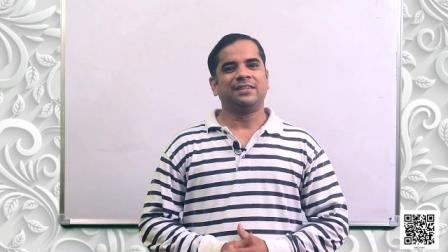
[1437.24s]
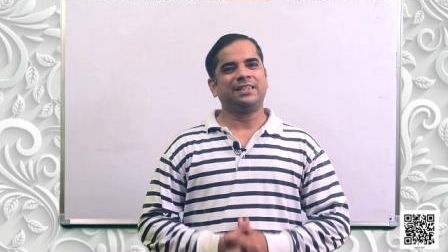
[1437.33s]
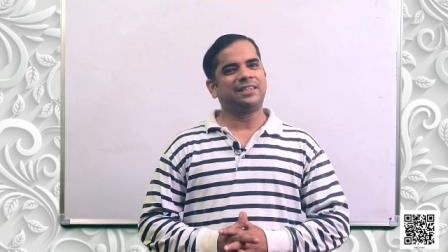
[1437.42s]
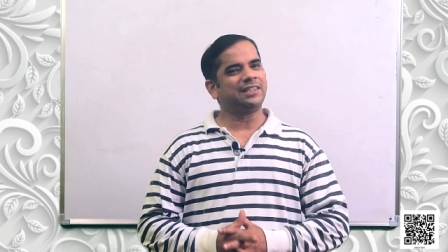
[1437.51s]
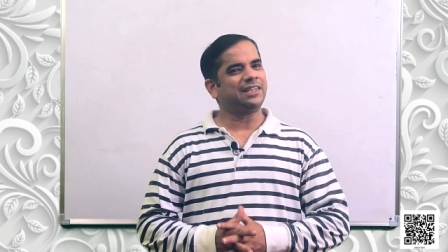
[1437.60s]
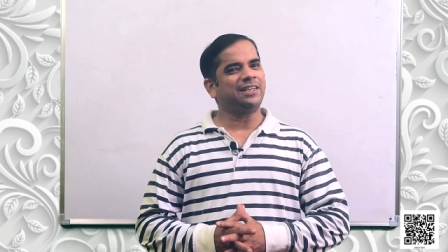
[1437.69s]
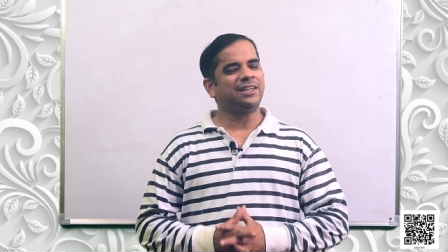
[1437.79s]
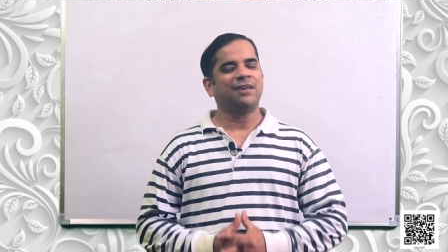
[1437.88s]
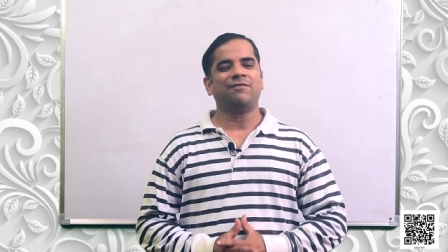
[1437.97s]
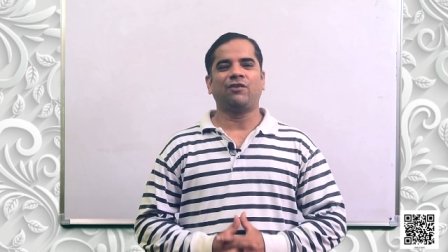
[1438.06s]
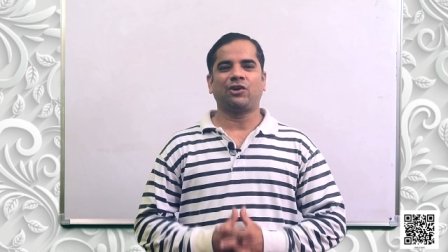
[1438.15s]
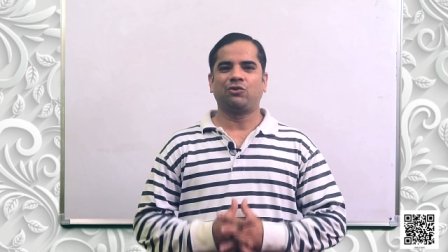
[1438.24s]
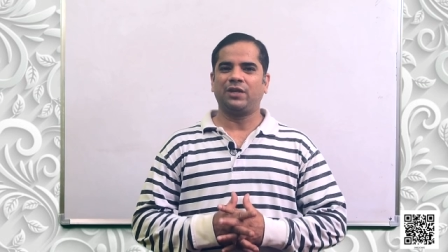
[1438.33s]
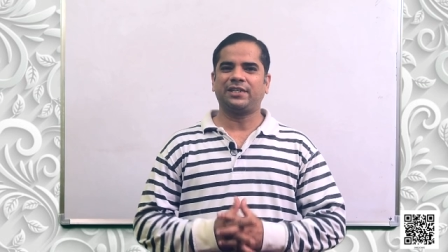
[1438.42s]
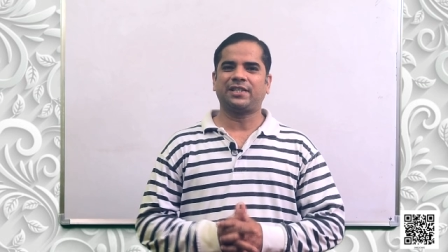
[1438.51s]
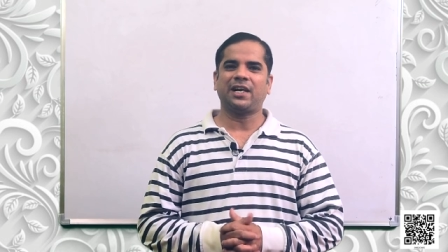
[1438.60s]
this is it for
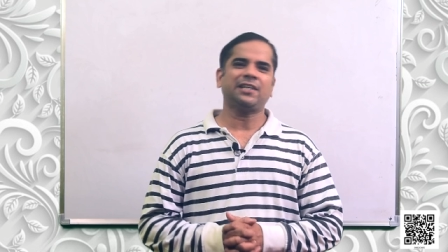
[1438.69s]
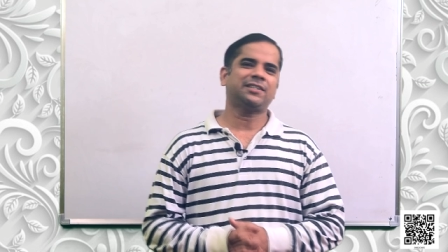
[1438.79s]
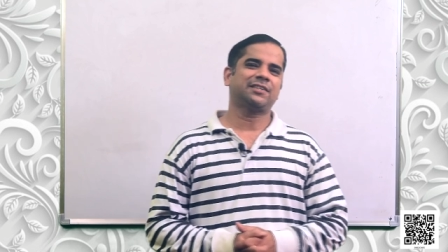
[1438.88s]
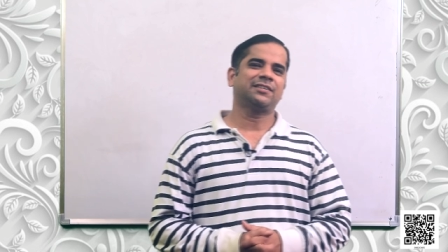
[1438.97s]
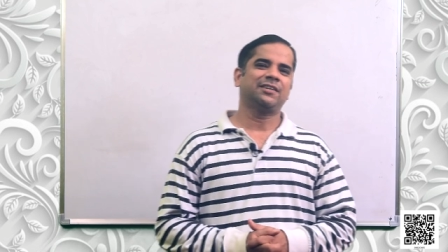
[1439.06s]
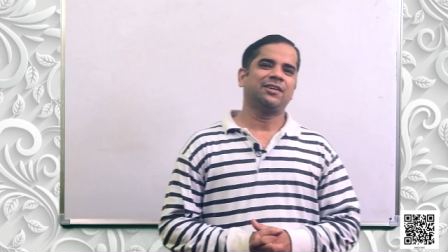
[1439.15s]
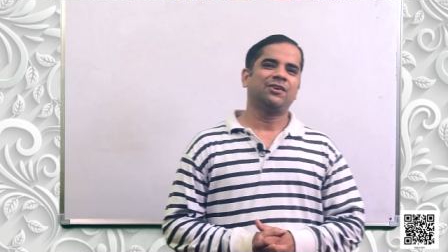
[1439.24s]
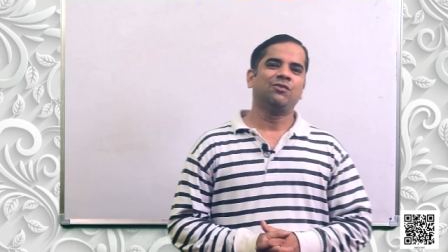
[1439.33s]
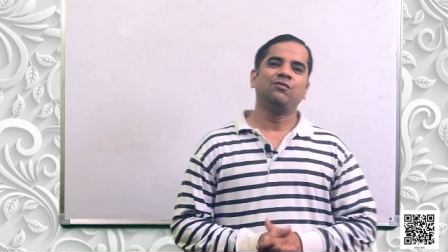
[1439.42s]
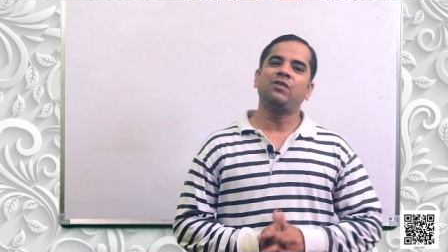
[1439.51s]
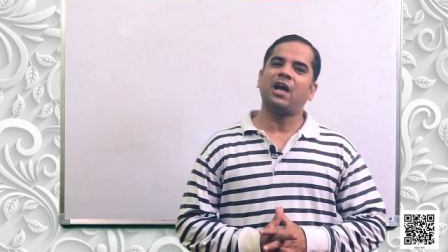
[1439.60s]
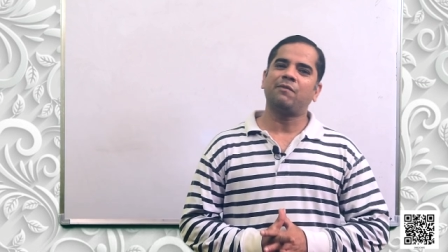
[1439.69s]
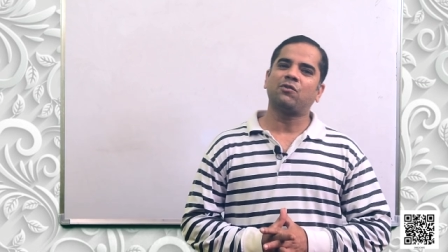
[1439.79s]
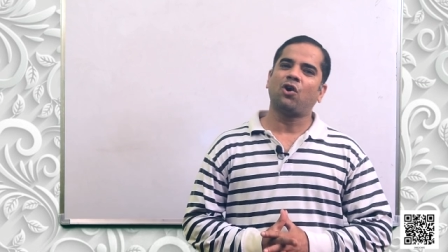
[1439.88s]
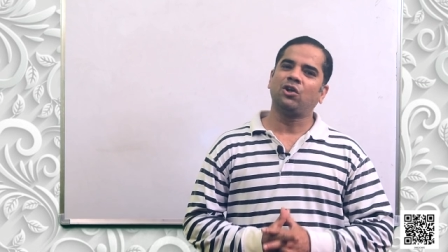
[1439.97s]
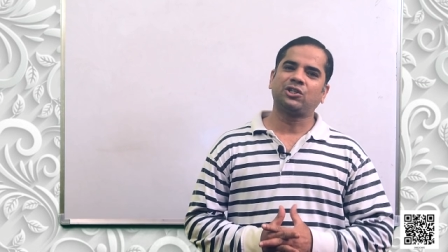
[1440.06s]
today's class. We
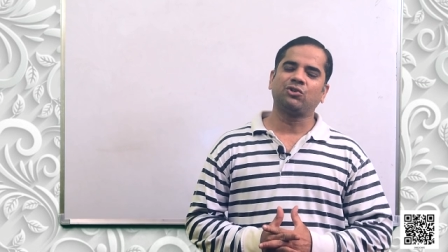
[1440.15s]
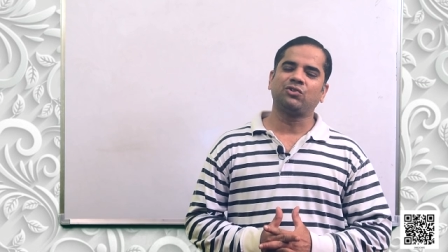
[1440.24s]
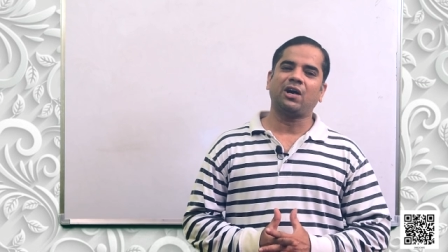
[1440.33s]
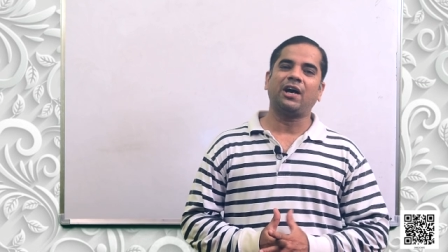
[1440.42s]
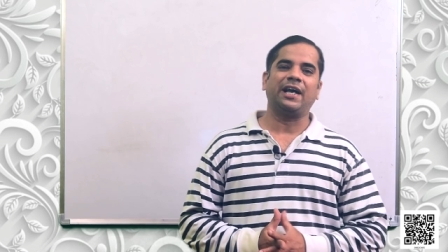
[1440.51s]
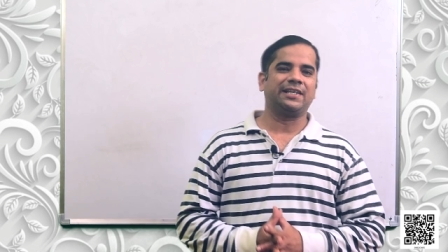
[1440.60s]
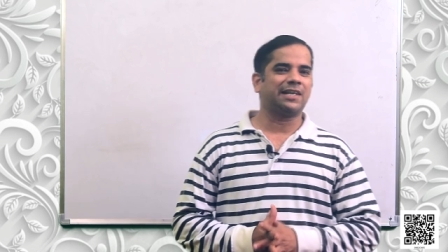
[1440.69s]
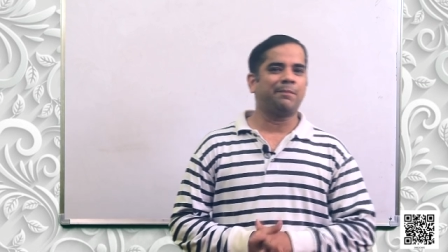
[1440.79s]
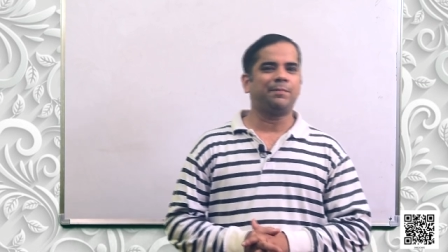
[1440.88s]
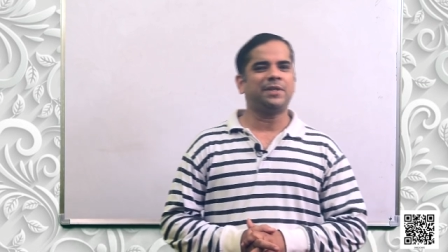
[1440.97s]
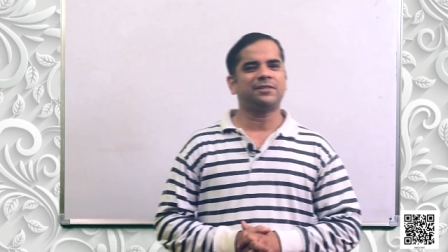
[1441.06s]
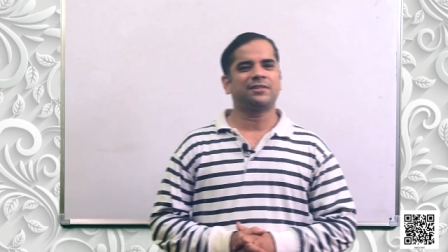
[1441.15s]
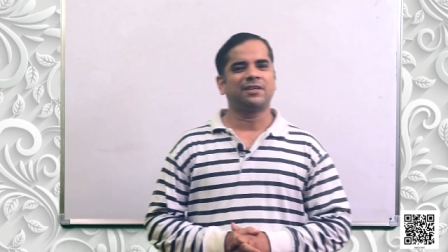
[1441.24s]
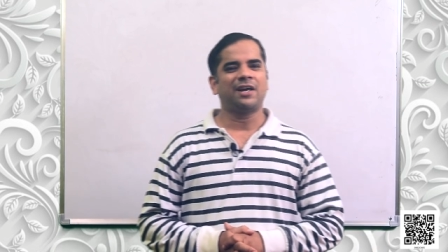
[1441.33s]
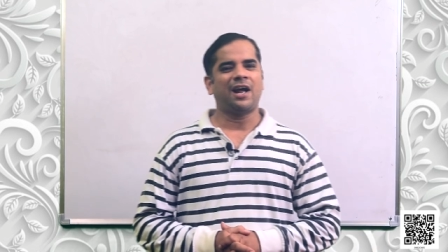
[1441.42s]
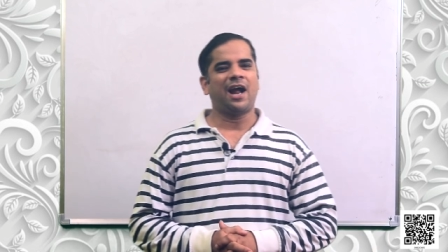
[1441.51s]
have gone through the examples
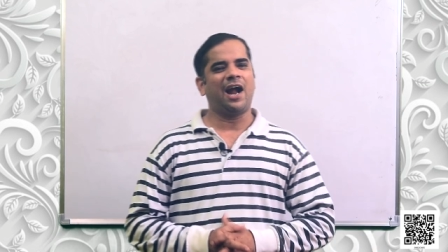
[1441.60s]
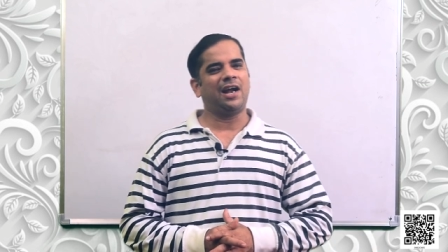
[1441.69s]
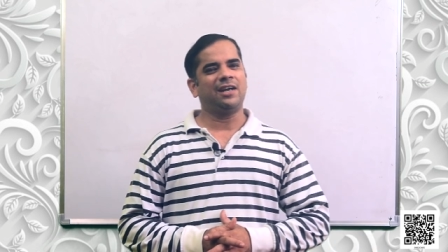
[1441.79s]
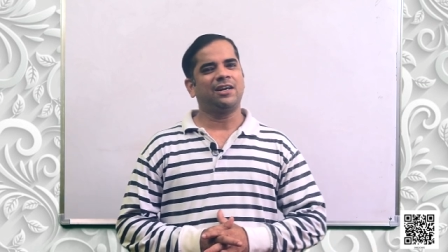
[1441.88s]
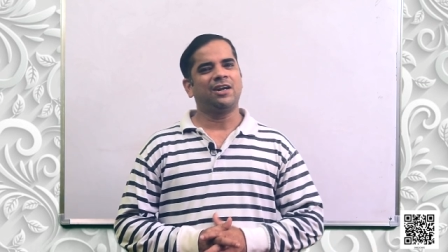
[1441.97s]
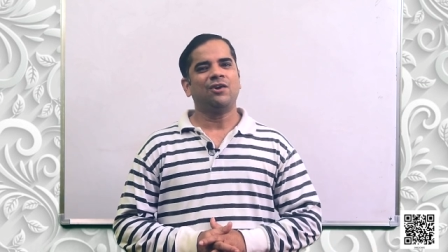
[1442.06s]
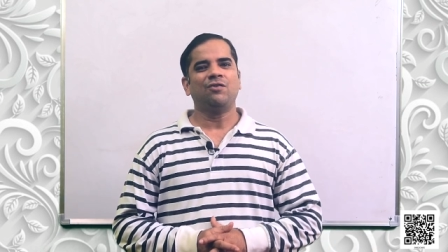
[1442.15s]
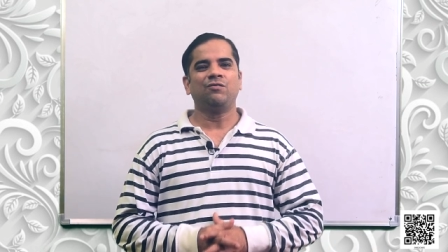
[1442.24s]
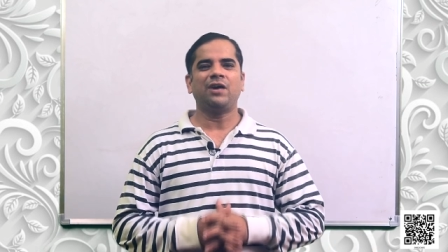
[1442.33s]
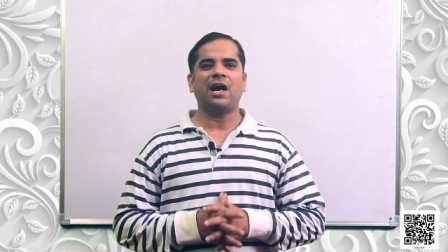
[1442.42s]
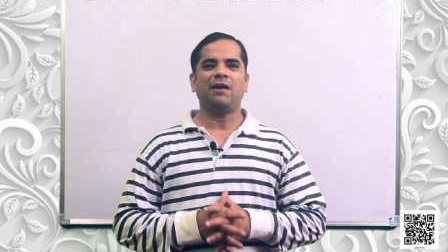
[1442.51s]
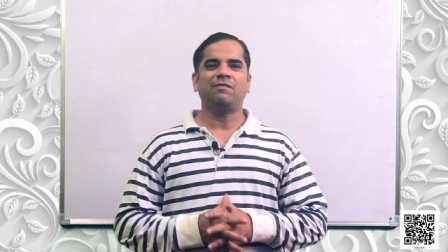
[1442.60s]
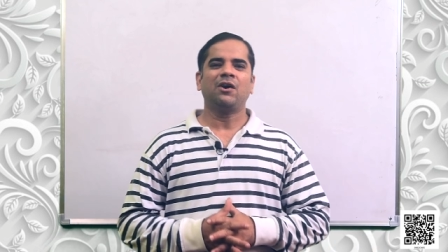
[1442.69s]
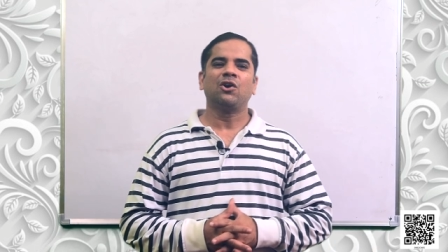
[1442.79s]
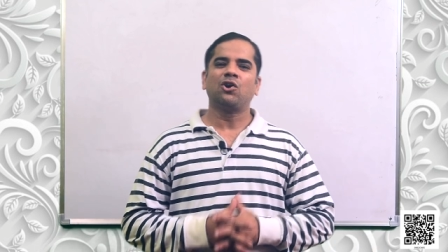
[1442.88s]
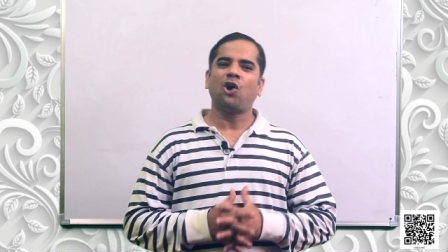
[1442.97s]
and we have
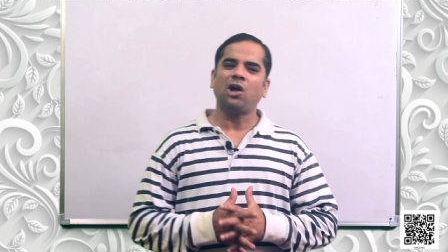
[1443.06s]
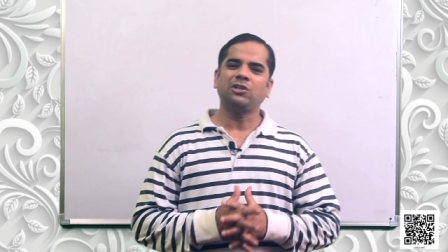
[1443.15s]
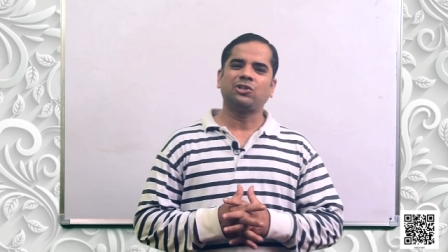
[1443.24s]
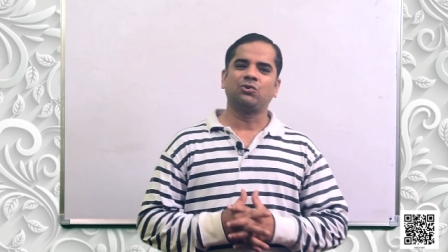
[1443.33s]
gone